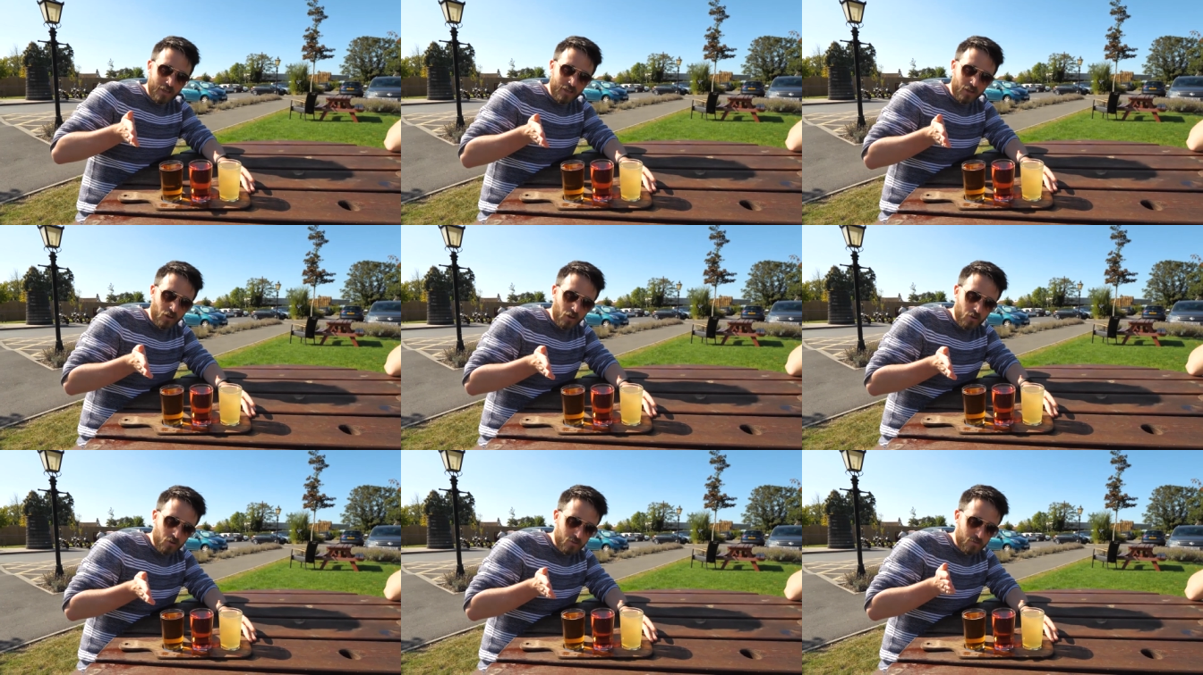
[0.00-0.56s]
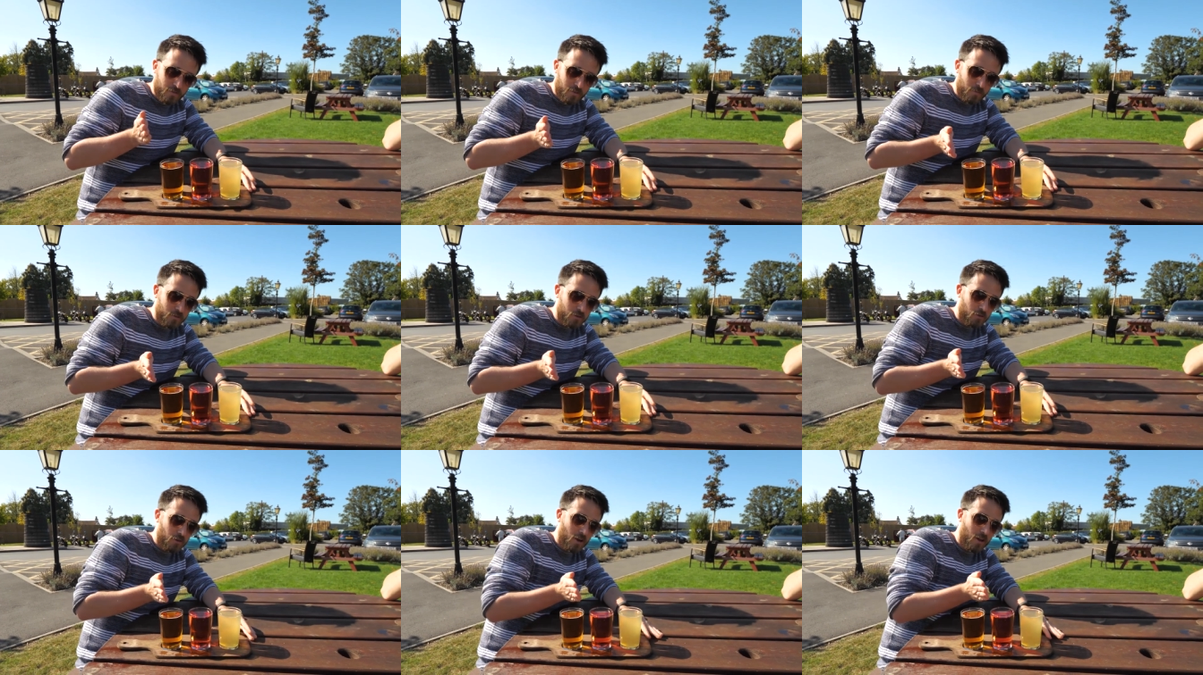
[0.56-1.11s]
It goes
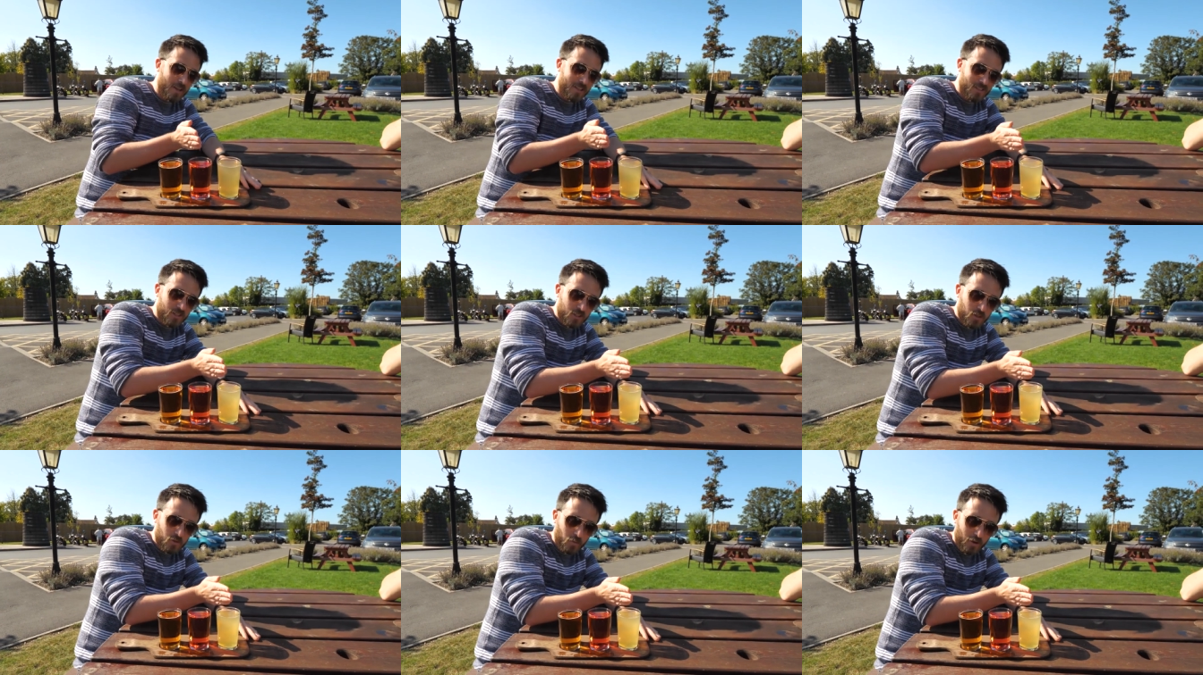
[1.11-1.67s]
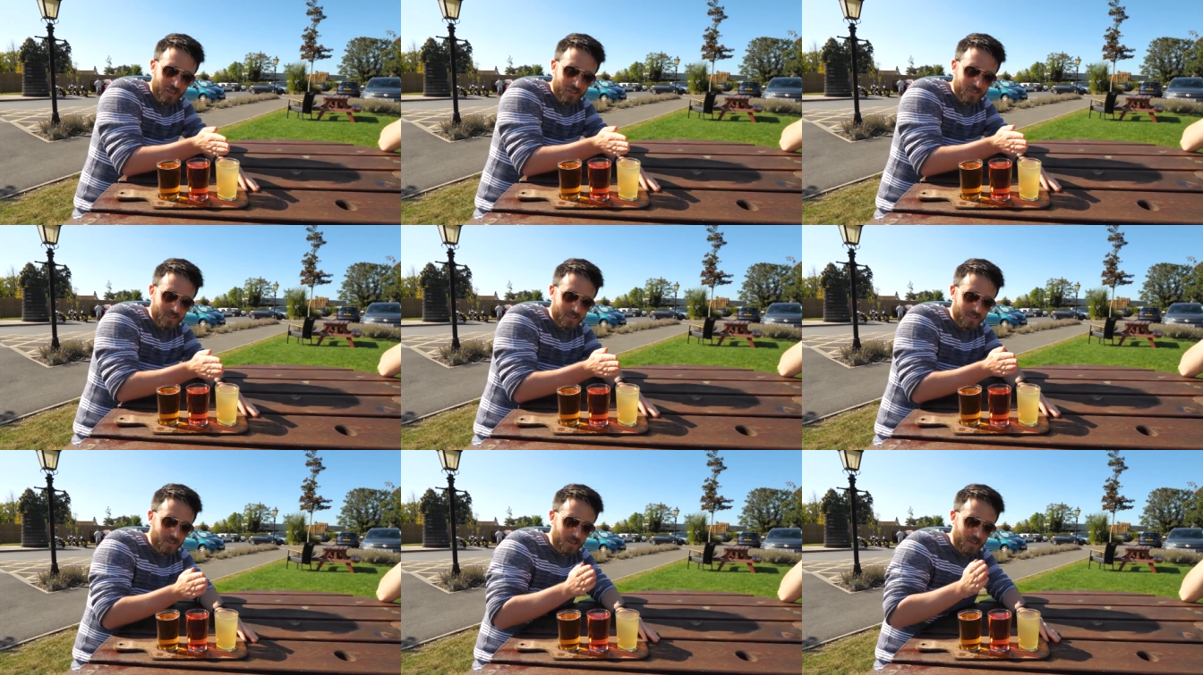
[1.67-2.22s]
from dry to
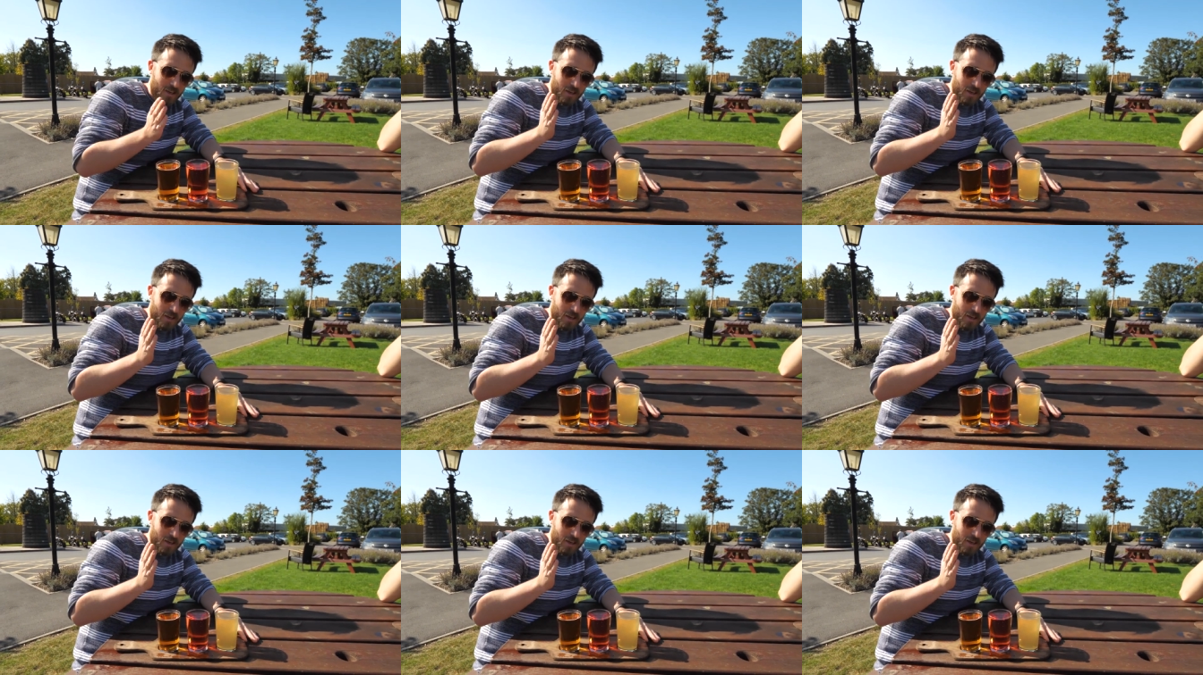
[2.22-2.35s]
sweet.